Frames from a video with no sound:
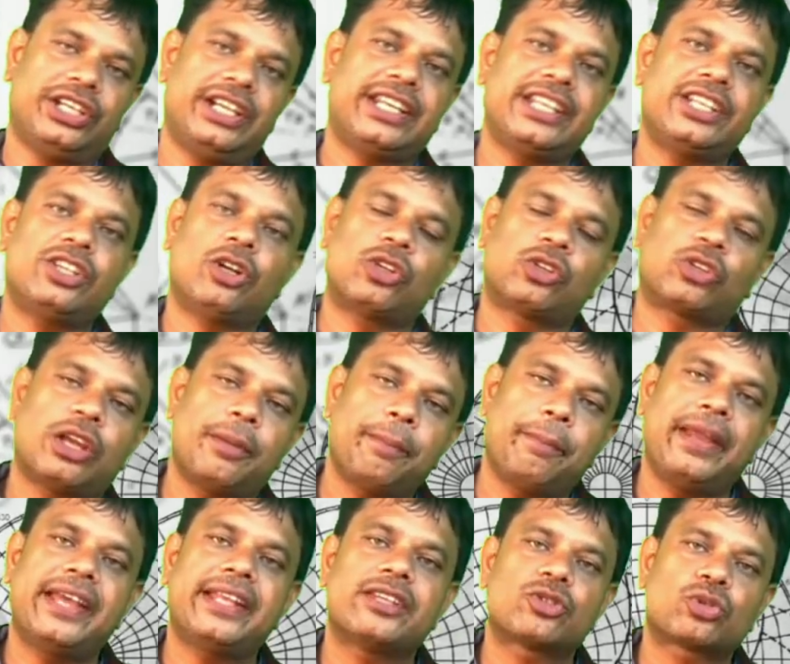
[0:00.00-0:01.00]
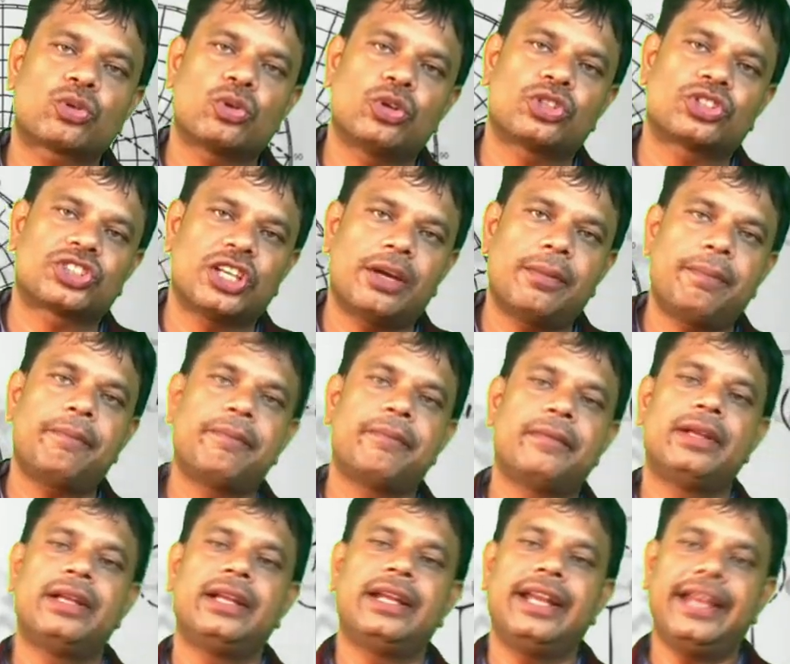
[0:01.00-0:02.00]
It is also a main source of
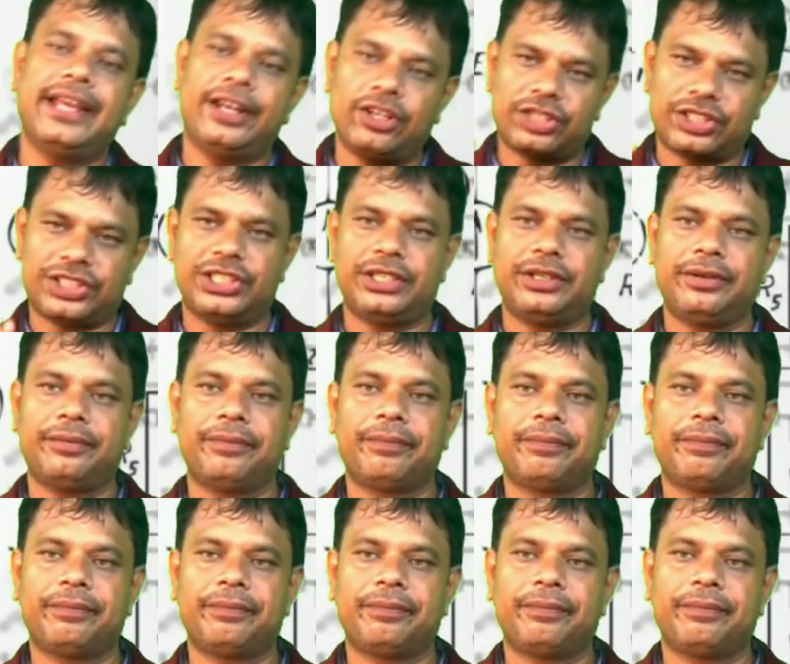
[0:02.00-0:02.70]
energy.